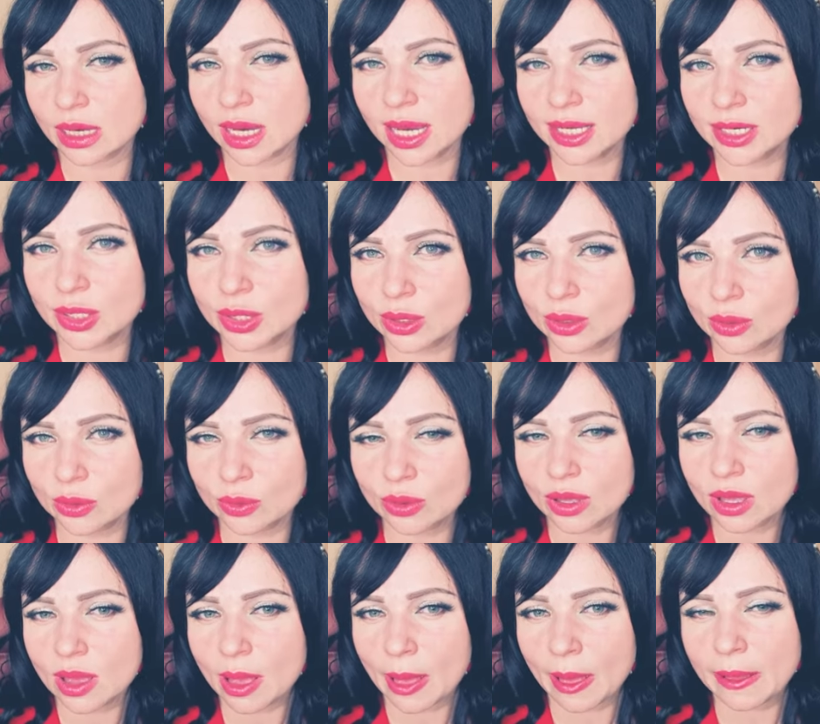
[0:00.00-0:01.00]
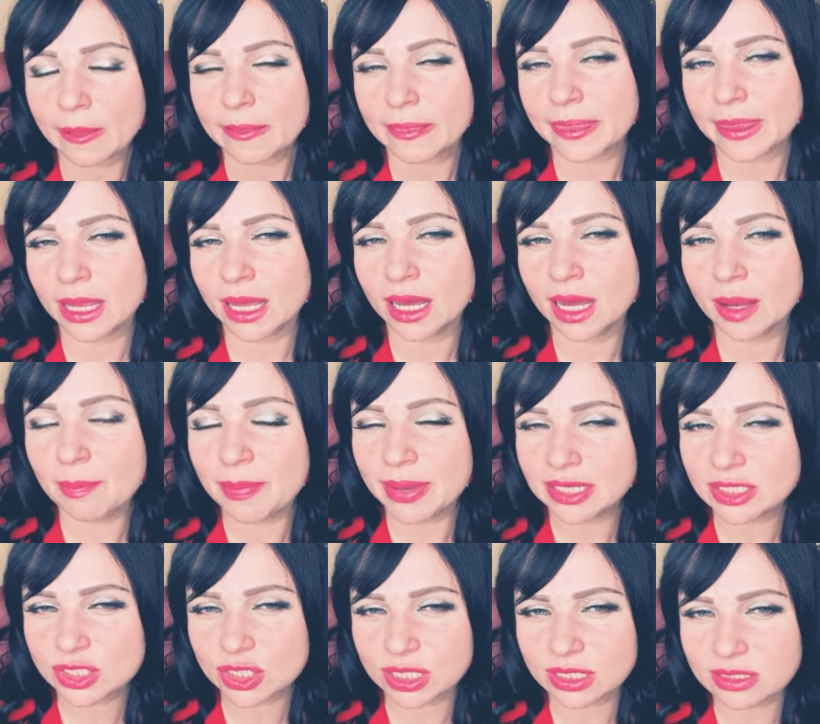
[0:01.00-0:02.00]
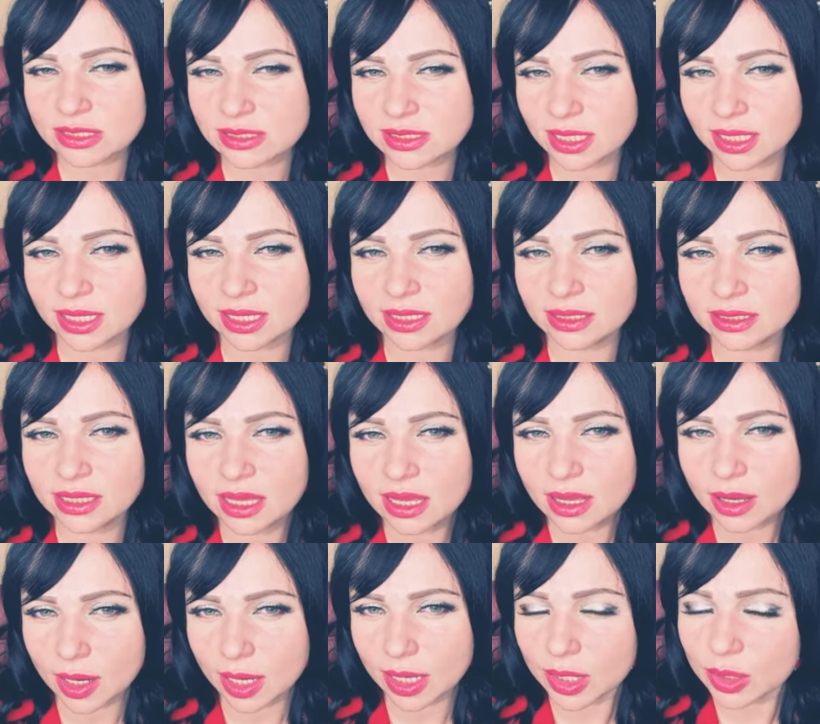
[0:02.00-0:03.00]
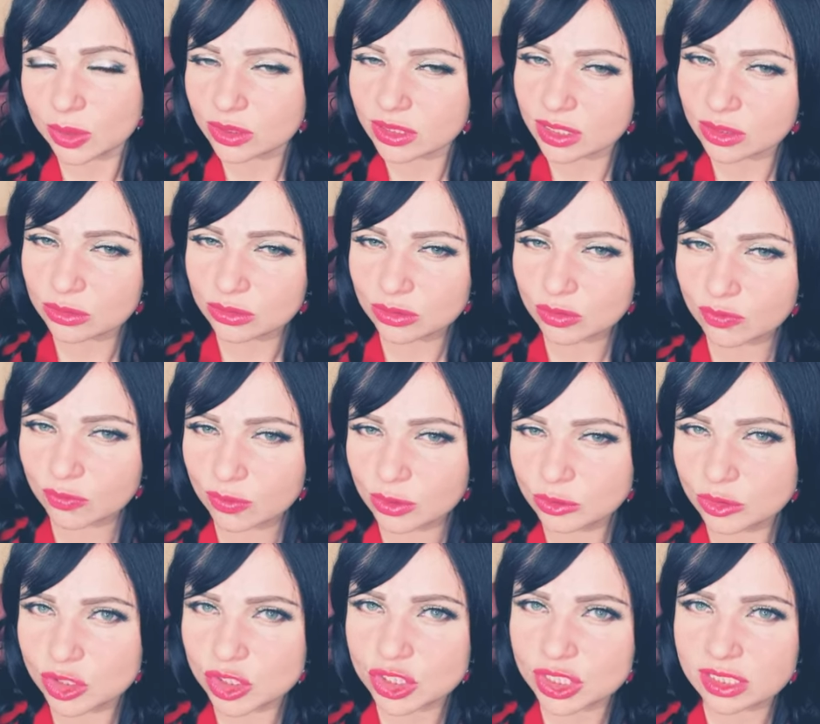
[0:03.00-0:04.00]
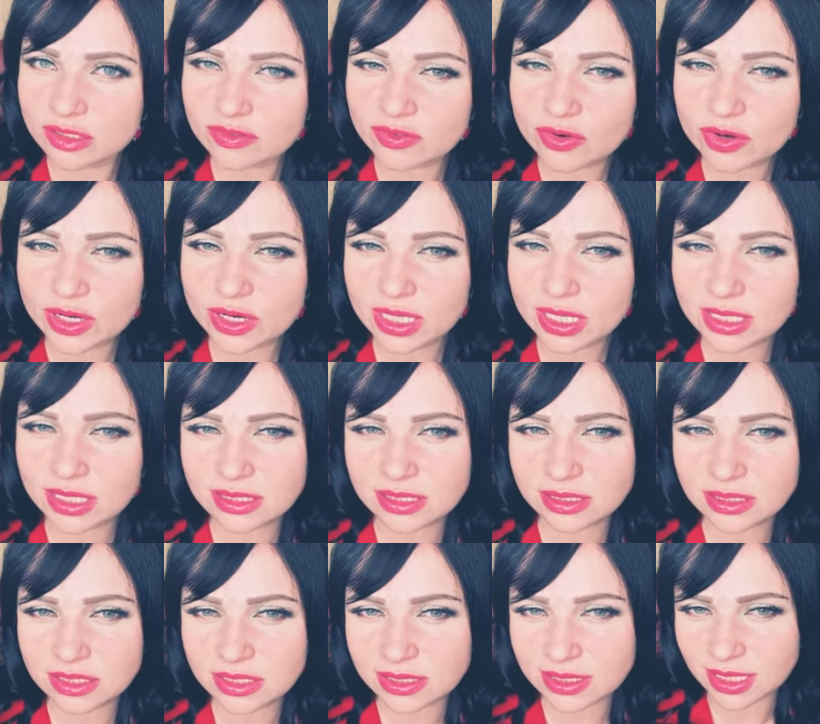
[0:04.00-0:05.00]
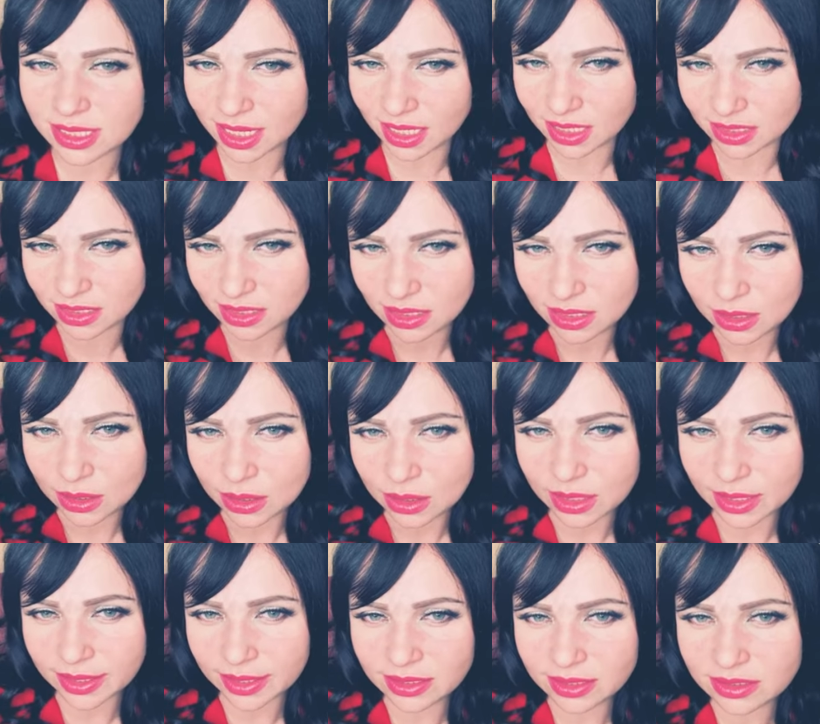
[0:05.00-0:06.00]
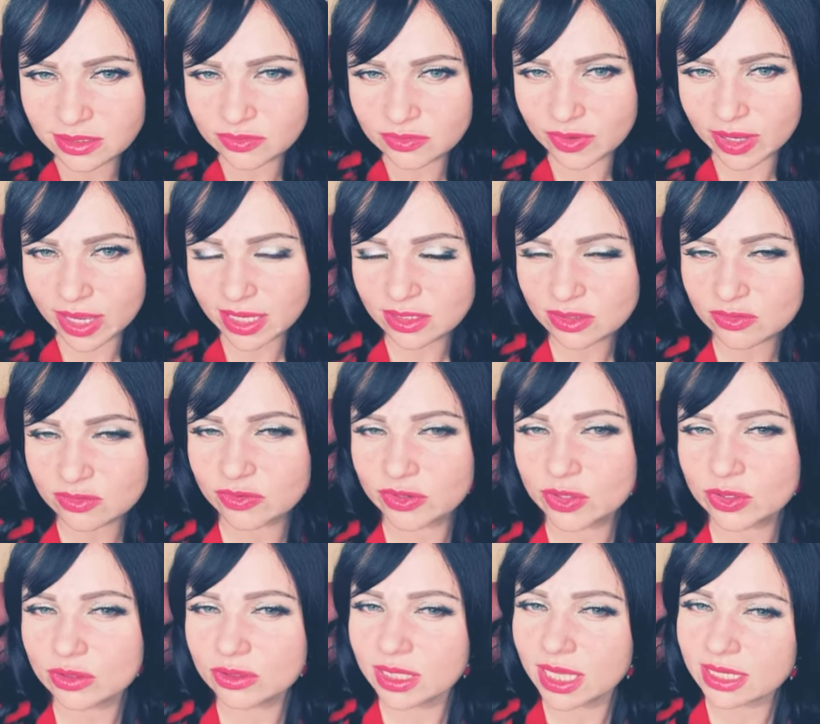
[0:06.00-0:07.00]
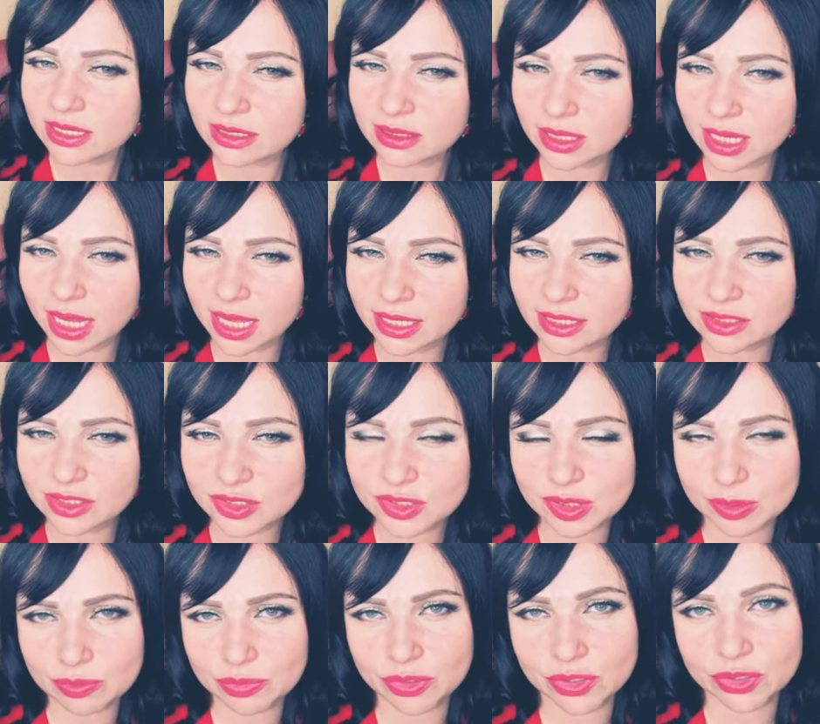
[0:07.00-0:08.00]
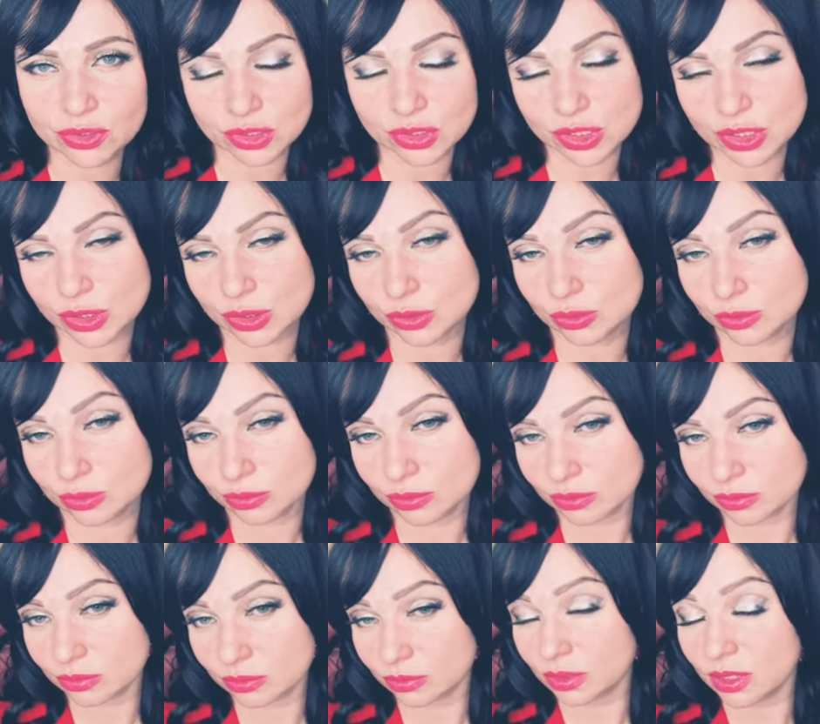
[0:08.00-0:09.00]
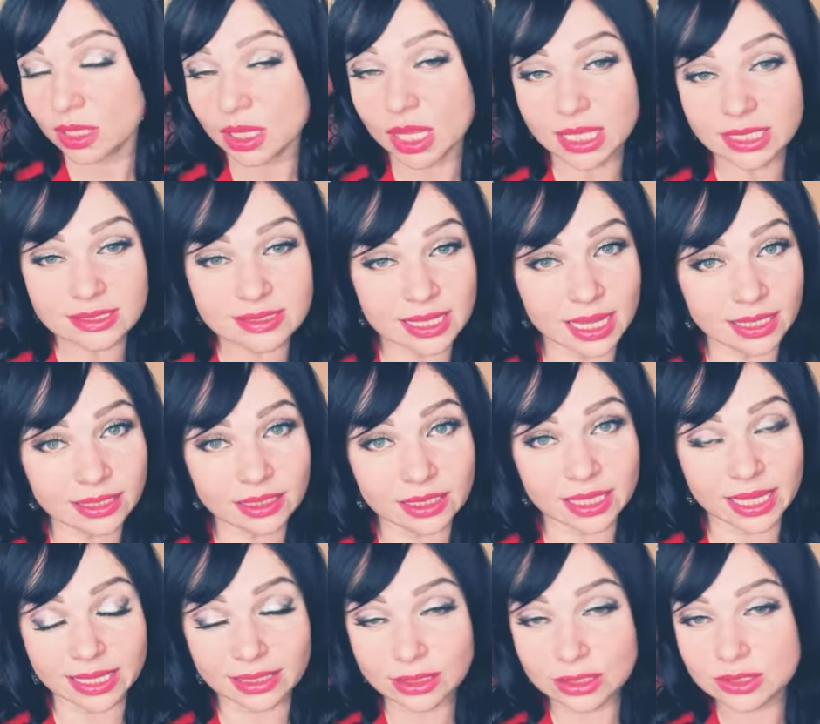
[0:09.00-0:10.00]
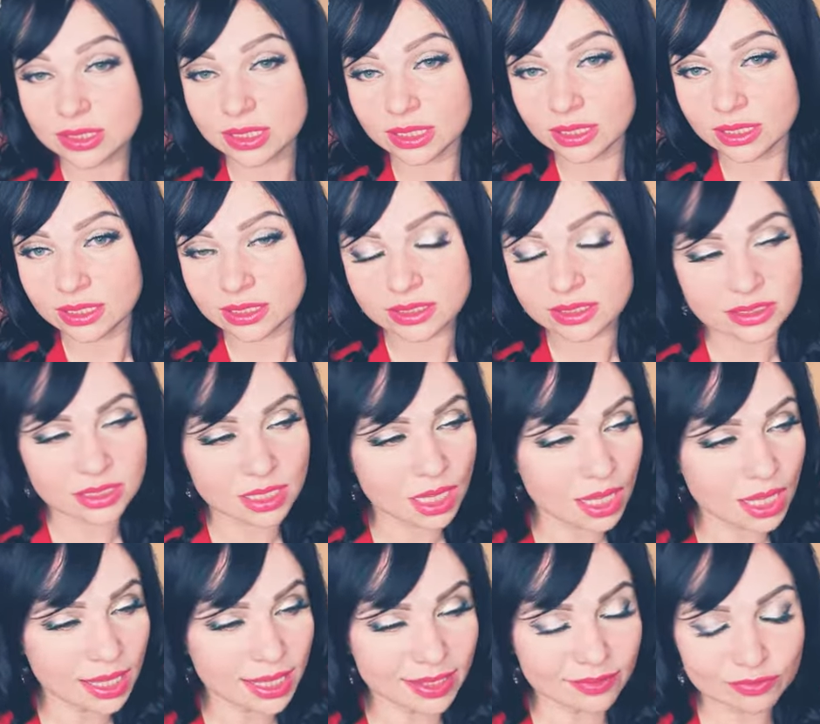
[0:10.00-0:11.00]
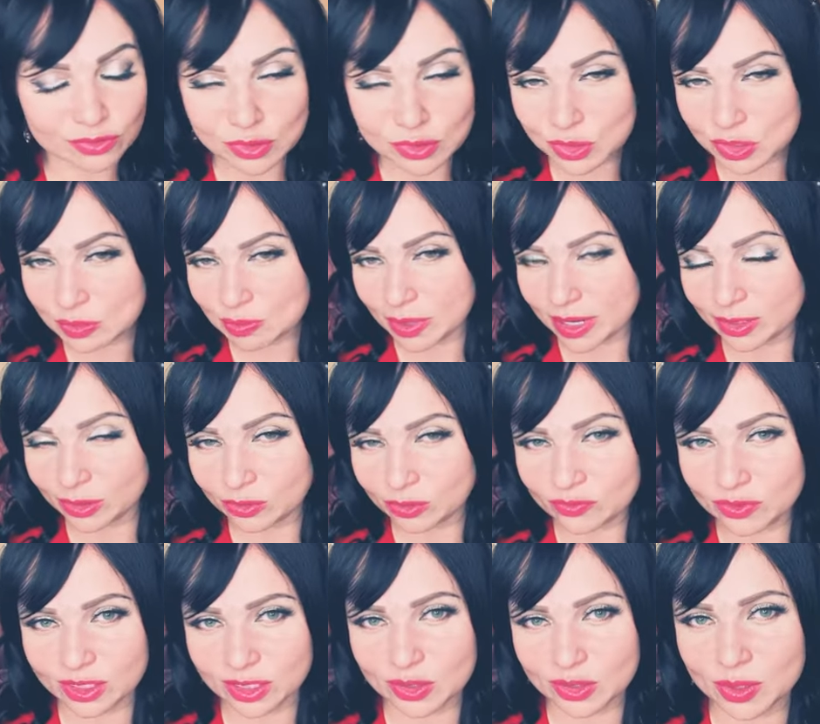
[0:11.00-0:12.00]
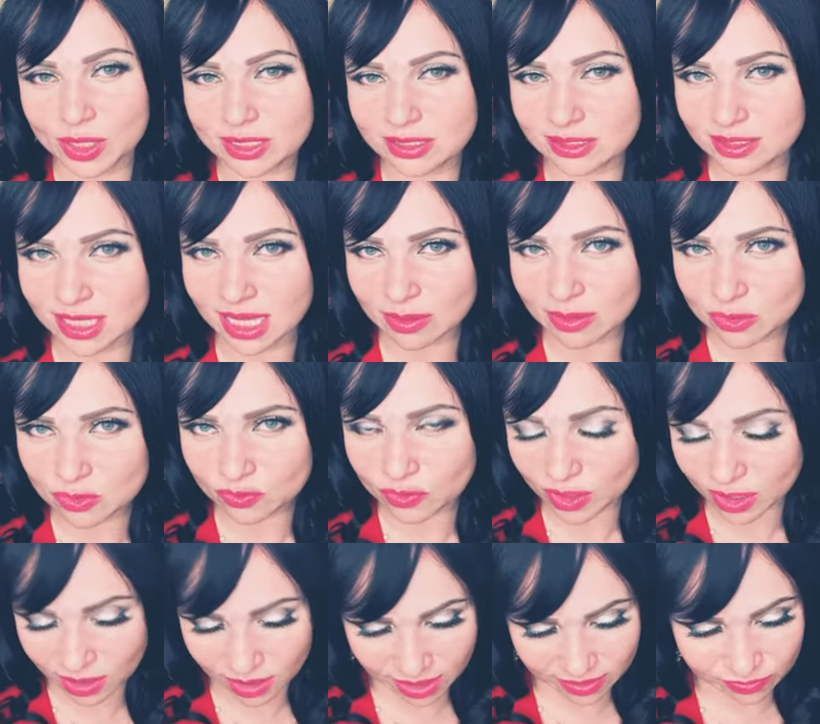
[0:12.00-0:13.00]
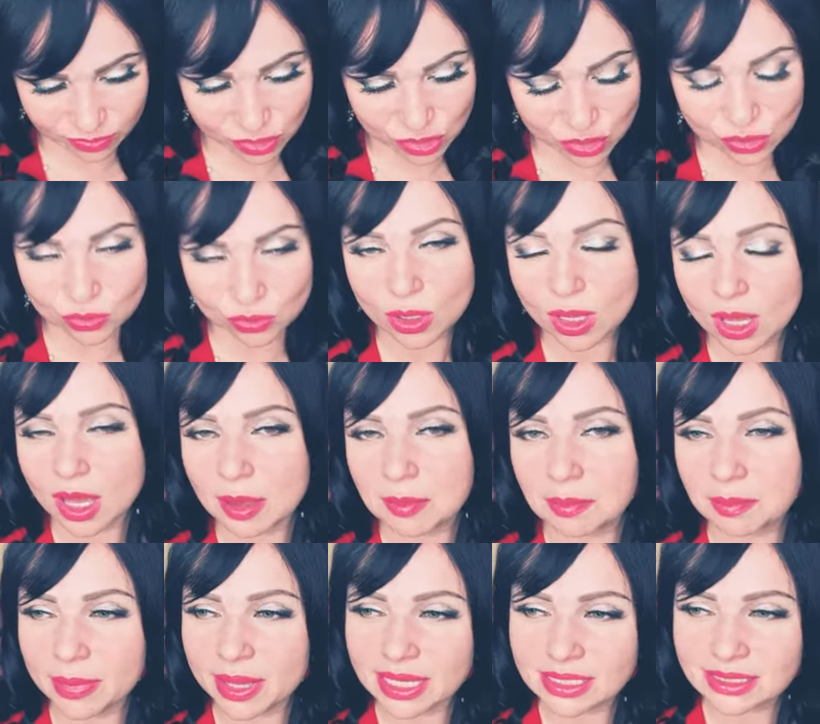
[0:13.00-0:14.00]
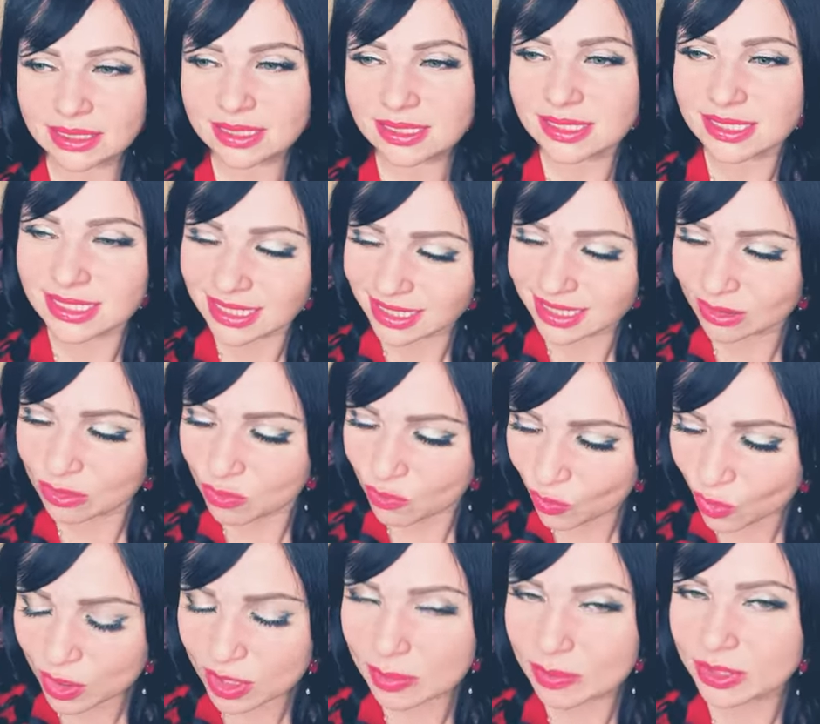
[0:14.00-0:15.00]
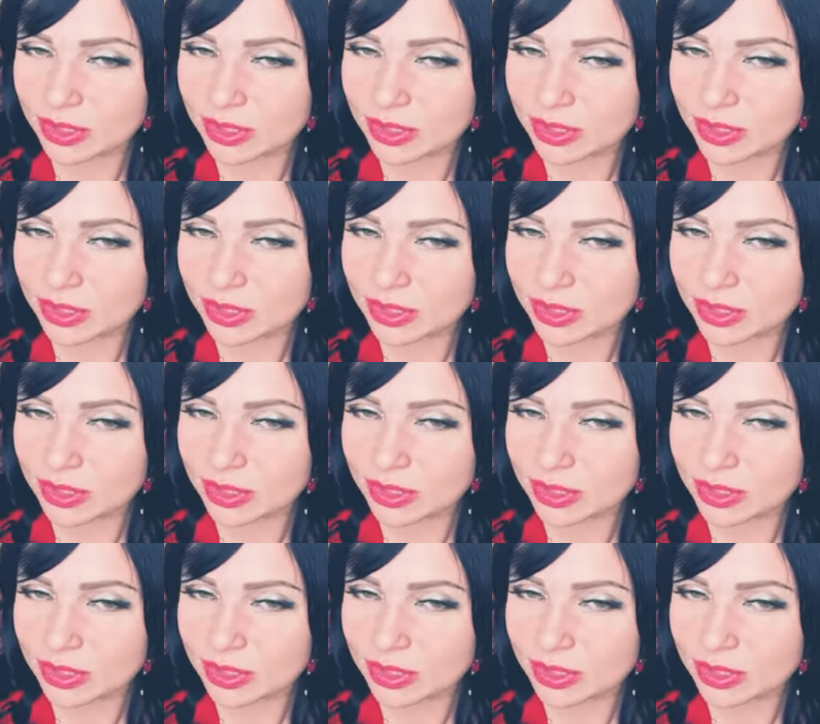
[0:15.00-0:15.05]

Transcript: I know. Uh, Petra is saying, I heard a good quote, chivalry isn't dead. It went where ladylike disappeared to. Exactly. And the thing is, even despite of the crazy times we are living to, men still want to